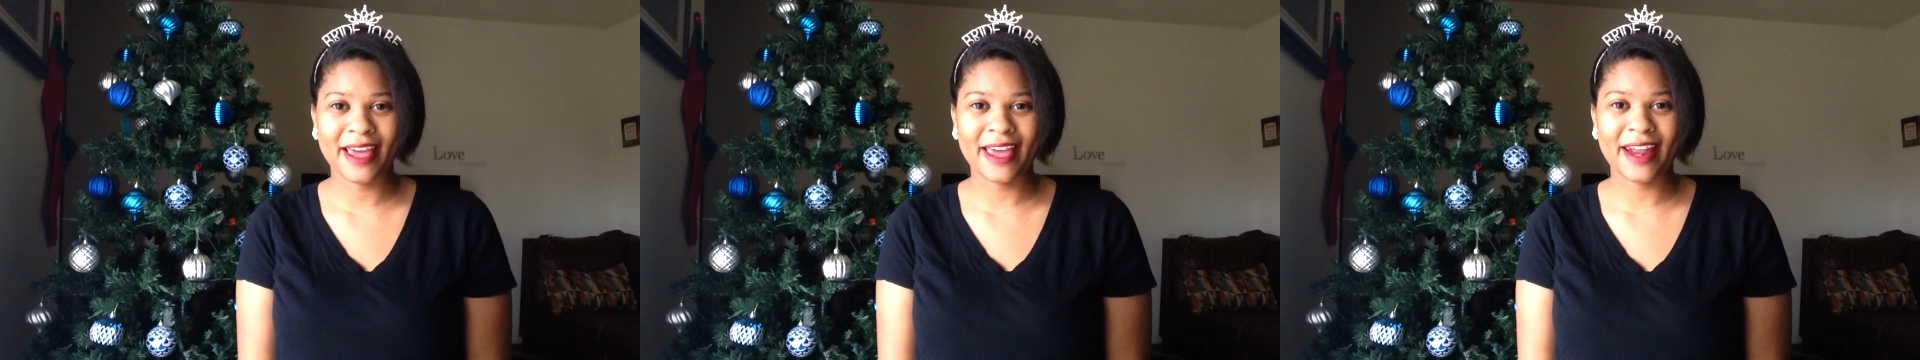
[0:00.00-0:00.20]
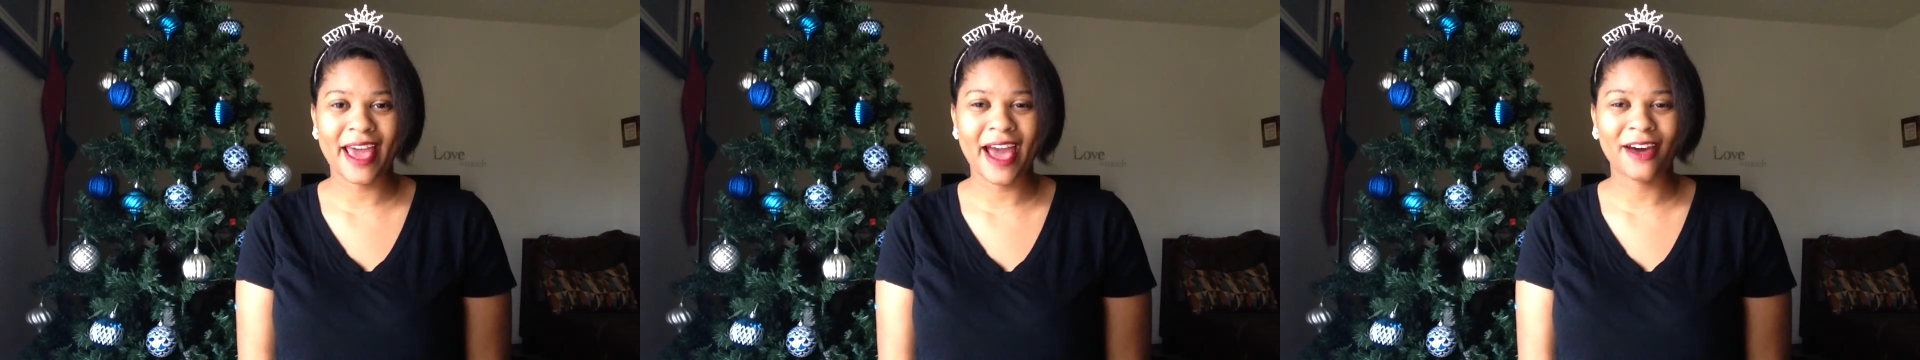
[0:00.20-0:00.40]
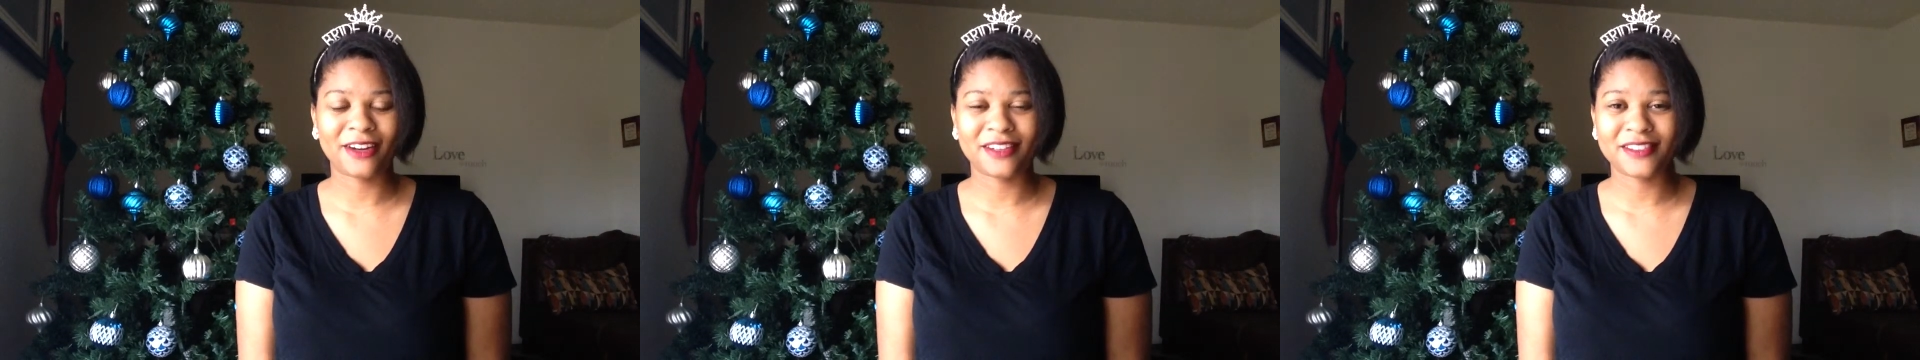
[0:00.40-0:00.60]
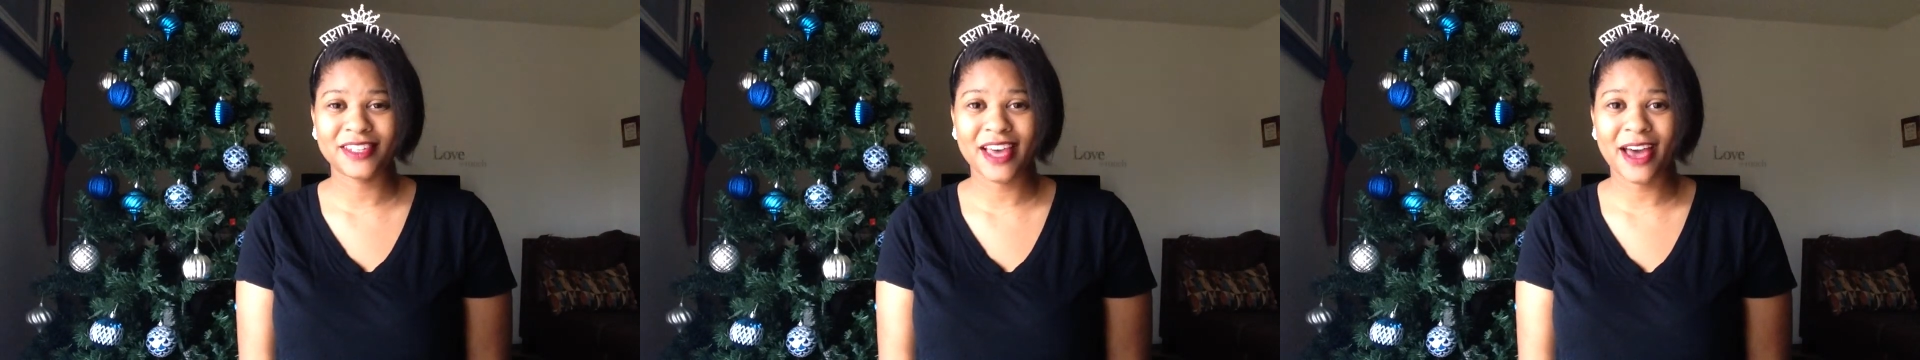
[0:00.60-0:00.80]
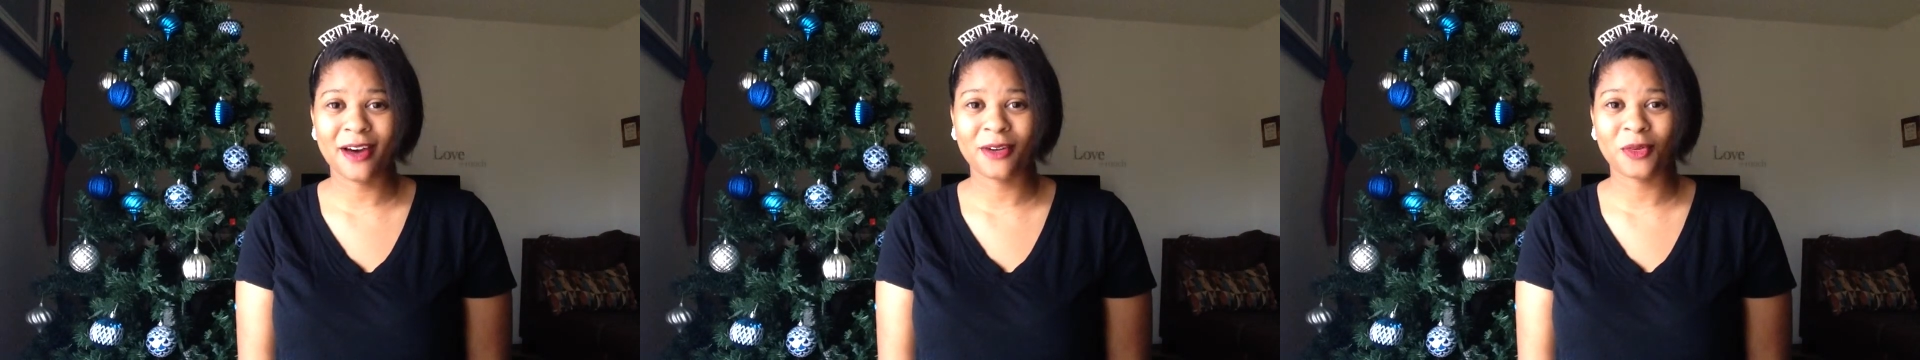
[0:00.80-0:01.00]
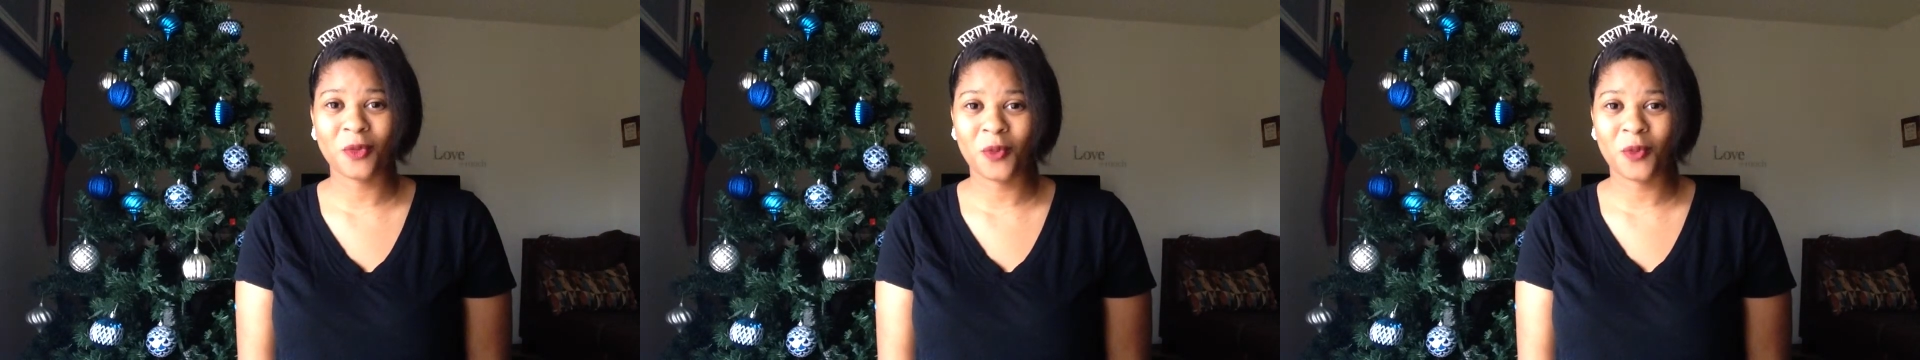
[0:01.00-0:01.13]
an out-of-town